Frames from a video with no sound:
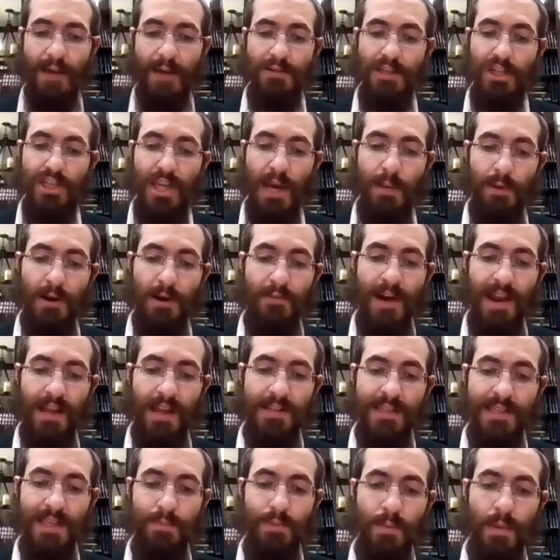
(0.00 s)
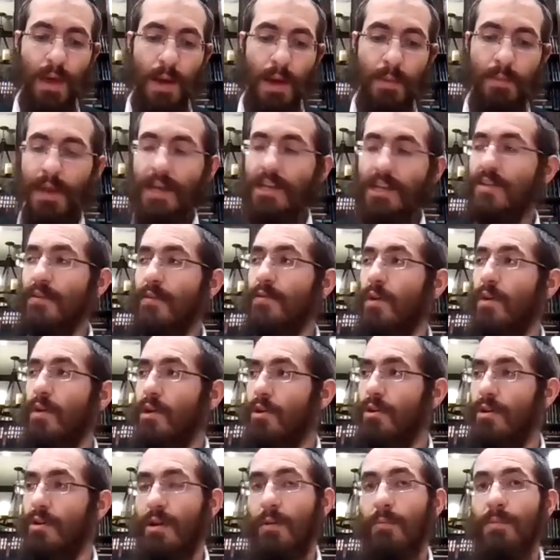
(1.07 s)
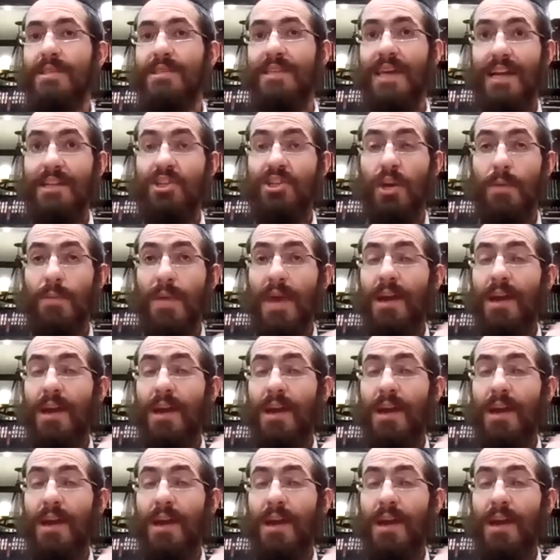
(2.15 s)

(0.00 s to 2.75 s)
Even though you heard, and we said,